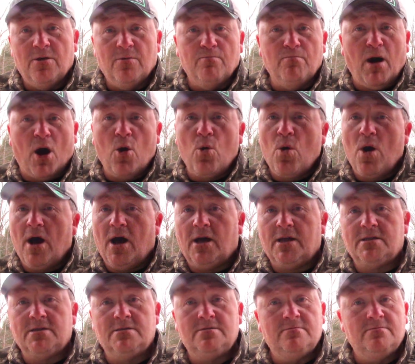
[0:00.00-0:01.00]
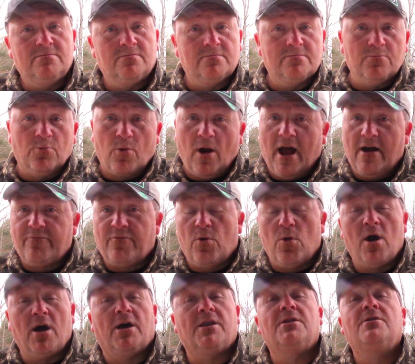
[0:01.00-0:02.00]
bow hunting, rifle
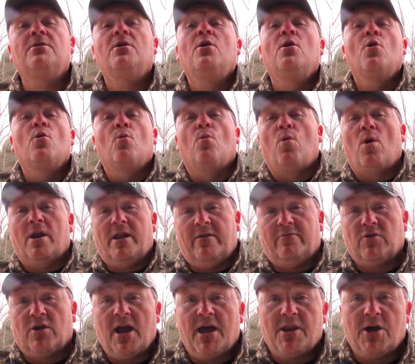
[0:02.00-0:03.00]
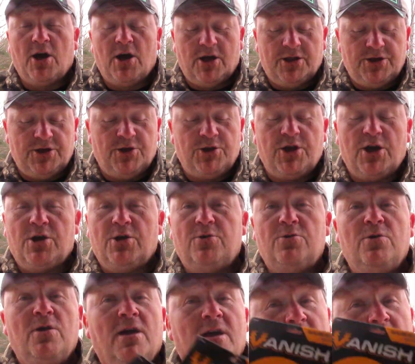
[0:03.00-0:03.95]
hunting, whatever kind of hunting you do,